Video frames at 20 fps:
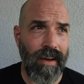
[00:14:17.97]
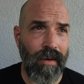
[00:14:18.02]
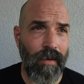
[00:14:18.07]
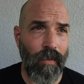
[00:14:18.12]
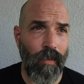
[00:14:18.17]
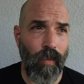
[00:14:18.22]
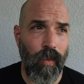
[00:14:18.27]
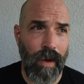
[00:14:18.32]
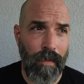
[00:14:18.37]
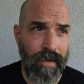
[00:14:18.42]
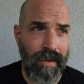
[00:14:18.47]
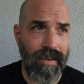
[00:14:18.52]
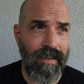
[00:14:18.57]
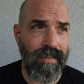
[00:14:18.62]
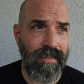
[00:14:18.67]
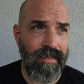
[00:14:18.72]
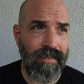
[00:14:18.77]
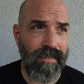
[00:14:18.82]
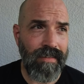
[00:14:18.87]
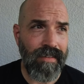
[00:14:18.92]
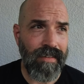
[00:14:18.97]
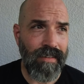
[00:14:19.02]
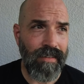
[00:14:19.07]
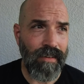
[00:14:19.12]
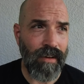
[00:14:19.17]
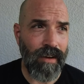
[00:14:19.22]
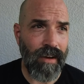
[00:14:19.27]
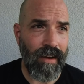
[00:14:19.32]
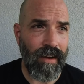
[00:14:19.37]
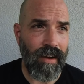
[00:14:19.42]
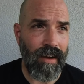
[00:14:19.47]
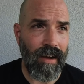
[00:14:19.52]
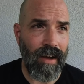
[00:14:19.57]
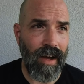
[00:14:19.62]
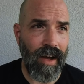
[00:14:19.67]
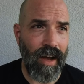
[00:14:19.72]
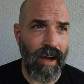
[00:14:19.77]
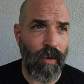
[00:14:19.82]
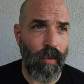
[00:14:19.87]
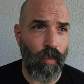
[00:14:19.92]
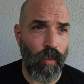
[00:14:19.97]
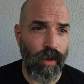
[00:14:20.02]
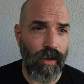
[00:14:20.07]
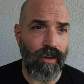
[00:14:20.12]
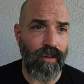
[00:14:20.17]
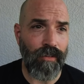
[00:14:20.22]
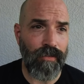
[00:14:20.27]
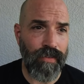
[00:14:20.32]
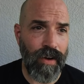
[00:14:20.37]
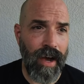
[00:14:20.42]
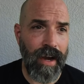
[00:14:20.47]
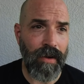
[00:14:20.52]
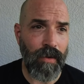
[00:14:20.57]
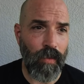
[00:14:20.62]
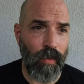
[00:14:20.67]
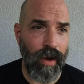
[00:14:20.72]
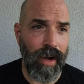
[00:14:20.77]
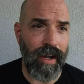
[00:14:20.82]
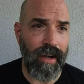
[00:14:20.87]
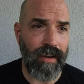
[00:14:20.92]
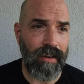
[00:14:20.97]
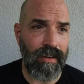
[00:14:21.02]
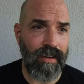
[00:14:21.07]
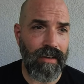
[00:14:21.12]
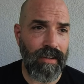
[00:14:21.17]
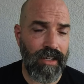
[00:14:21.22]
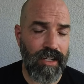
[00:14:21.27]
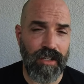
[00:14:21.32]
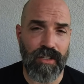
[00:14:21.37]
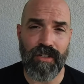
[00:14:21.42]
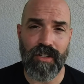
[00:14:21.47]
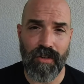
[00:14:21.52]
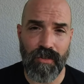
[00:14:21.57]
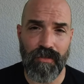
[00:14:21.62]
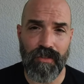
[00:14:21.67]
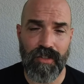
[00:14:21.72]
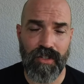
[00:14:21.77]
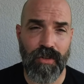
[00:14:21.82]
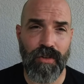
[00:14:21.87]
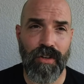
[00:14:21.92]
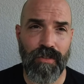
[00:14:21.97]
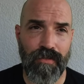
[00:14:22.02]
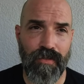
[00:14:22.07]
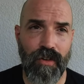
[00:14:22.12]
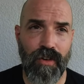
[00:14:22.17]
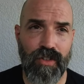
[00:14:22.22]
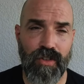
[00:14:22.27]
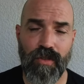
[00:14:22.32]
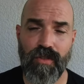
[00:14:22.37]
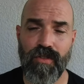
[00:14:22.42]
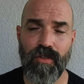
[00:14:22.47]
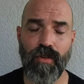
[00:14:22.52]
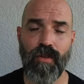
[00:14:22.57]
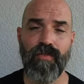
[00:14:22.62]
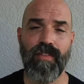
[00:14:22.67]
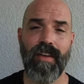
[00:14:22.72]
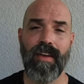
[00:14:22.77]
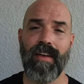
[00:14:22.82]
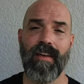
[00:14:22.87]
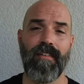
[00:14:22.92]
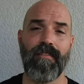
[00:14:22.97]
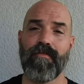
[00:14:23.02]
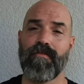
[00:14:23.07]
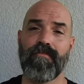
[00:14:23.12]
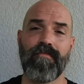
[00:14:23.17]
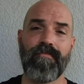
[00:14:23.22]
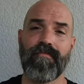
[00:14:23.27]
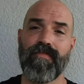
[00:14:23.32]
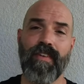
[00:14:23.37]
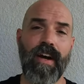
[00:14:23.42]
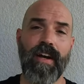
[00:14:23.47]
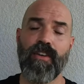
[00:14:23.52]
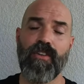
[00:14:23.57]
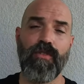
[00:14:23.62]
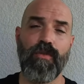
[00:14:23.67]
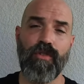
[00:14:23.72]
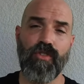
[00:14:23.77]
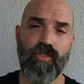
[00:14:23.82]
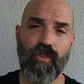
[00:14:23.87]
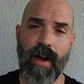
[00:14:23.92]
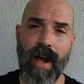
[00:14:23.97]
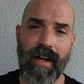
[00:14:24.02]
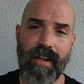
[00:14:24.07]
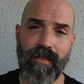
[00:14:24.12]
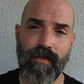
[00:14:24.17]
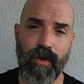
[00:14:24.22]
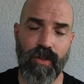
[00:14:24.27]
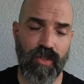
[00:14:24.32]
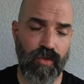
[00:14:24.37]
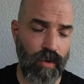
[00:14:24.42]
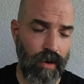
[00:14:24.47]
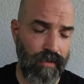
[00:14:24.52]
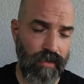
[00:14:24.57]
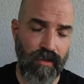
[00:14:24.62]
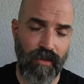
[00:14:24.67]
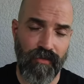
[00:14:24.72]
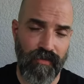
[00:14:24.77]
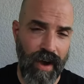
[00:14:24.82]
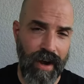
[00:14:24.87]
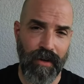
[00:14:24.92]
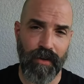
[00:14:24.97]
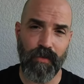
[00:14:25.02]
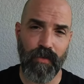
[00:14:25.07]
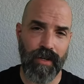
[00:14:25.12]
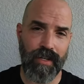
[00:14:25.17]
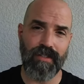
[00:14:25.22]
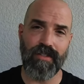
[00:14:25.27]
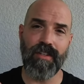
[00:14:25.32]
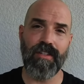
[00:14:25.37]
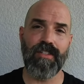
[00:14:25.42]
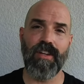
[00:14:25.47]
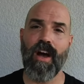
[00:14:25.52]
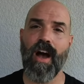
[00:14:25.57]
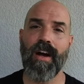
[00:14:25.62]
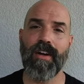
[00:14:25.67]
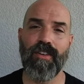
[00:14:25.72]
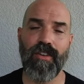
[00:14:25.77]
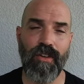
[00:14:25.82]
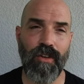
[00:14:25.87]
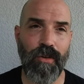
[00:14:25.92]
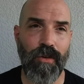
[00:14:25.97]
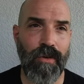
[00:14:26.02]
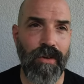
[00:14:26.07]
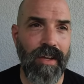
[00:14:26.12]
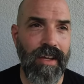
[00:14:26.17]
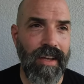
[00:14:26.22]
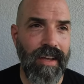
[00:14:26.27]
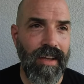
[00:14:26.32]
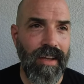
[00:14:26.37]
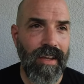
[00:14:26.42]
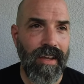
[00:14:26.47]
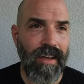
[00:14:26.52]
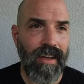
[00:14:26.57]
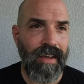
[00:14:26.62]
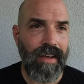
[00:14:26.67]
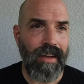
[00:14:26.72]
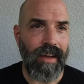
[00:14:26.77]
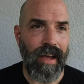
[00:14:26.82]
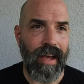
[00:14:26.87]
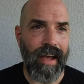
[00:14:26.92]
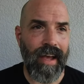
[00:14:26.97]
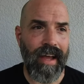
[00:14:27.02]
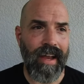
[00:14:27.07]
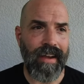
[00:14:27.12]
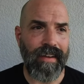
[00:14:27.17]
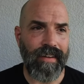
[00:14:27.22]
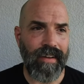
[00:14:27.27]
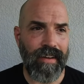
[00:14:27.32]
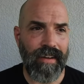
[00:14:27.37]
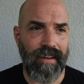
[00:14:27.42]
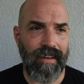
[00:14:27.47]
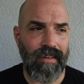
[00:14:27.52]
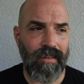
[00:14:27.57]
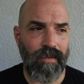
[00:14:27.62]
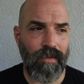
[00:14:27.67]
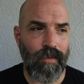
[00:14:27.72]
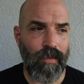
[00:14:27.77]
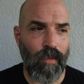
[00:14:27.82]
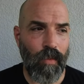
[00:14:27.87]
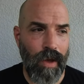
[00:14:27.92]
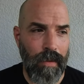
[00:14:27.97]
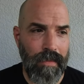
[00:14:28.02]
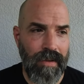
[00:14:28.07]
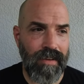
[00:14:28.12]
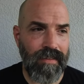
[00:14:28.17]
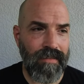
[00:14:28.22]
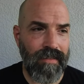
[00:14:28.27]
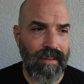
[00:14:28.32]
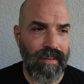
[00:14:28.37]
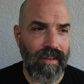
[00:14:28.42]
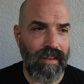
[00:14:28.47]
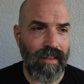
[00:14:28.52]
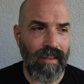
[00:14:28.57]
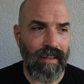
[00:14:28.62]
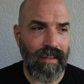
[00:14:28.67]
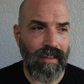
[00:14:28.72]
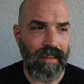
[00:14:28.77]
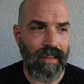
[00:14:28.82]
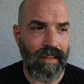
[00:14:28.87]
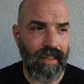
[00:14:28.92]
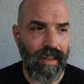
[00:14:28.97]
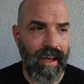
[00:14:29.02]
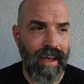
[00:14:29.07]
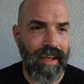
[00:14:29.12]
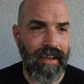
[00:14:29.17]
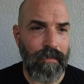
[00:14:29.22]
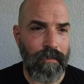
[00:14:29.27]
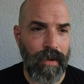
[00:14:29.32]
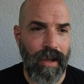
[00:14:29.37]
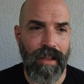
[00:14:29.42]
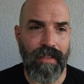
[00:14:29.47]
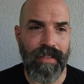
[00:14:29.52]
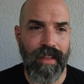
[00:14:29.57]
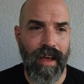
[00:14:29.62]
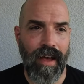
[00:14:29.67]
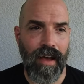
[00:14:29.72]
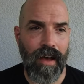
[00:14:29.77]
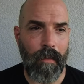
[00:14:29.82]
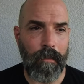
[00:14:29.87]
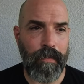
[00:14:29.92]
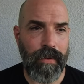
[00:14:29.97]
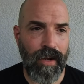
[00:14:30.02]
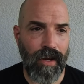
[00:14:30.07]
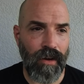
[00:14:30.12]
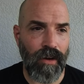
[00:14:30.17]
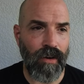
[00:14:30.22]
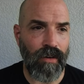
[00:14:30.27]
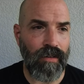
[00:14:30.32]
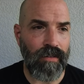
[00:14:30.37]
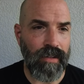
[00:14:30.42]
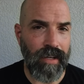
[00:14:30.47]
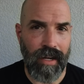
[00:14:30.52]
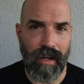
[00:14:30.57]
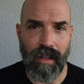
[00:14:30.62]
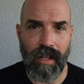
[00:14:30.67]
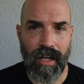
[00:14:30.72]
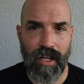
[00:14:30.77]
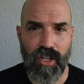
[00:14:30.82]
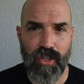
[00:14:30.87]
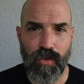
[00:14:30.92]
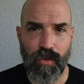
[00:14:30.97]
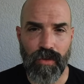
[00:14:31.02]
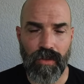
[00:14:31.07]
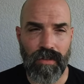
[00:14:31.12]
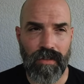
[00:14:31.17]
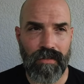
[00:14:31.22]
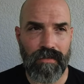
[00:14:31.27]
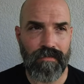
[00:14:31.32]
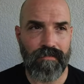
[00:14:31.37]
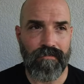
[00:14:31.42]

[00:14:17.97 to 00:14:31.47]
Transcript: women will find a way to converse with you. If they find you attractive whatsoever, they'll find a reason to talk to you. And women like men that appear intellectual.